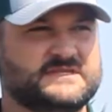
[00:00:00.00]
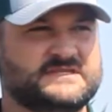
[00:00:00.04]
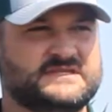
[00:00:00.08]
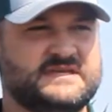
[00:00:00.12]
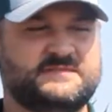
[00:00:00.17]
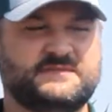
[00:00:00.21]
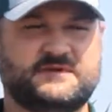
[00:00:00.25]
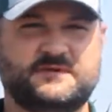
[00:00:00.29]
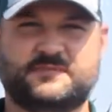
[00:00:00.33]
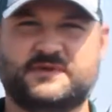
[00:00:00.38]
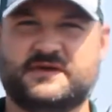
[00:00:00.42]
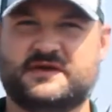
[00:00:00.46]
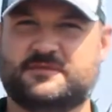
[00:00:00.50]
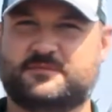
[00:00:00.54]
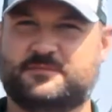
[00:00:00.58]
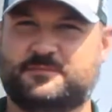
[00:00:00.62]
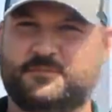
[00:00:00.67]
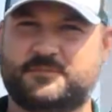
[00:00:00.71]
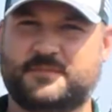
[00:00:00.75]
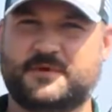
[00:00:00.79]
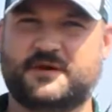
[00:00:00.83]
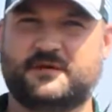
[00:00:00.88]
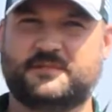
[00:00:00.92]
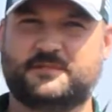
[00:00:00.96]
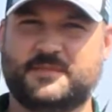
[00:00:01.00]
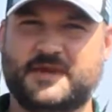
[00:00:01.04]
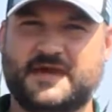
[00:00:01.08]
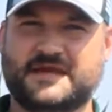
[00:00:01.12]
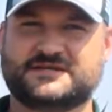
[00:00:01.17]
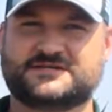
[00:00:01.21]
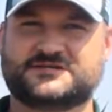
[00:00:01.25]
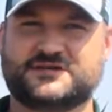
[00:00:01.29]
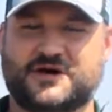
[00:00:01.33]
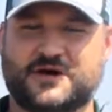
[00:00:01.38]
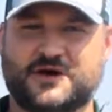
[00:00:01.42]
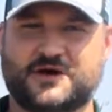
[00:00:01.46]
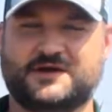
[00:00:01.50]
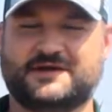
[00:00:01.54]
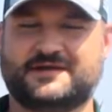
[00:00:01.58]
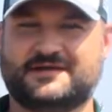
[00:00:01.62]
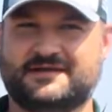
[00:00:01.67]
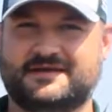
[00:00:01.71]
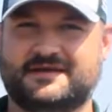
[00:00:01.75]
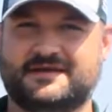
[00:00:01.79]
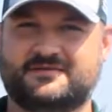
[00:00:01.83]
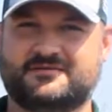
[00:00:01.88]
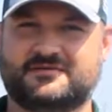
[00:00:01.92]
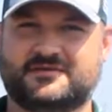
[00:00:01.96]
seemed to be a main
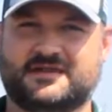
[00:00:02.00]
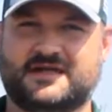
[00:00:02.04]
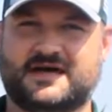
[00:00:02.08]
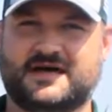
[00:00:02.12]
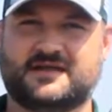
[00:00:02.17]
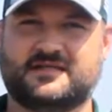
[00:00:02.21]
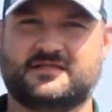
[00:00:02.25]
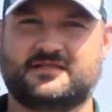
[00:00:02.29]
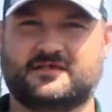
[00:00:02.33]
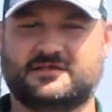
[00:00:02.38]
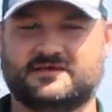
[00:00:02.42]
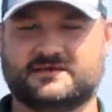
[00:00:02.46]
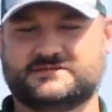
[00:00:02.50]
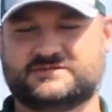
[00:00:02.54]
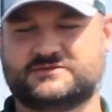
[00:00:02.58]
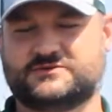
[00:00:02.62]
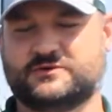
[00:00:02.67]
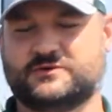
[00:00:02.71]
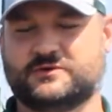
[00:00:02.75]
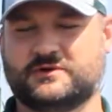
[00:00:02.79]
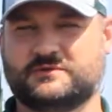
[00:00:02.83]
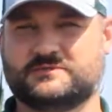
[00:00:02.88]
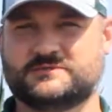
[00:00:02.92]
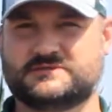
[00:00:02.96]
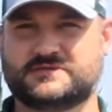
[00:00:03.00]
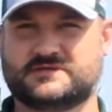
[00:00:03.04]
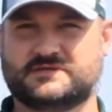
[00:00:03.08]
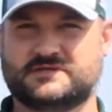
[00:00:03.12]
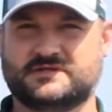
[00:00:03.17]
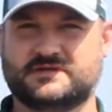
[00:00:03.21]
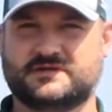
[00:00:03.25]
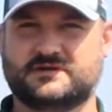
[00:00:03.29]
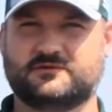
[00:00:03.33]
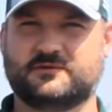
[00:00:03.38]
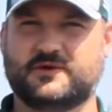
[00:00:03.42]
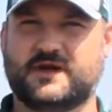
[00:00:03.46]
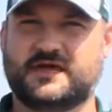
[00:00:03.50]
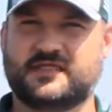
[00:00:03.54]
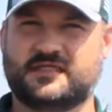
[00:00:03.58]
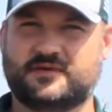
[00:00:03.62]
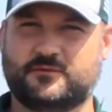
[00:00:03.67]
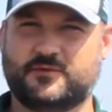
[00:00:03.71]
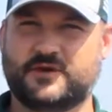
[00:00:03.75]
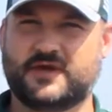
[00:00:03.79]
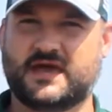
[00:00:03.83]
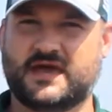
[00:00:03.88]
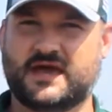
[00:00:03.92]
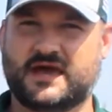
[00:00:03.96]
target of a lot of the storms and the rain
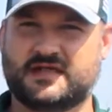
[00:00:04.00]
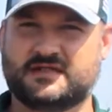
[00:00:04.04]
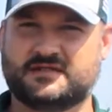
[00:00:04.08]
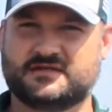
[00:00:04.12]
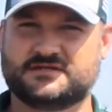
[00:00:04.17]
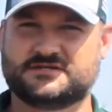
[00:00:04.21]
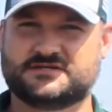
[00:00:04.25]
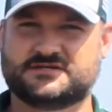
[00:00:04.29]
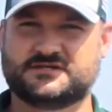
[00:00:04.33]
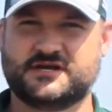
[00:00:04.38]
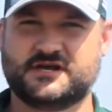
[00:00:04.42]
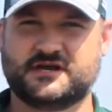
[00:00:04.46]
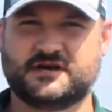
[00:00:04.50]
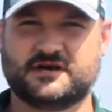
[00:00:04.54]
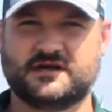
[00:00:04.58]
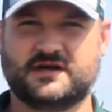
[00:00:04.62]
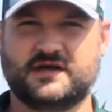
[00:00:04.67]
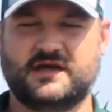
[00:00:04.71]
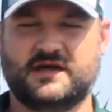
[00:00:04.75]
that we had this year.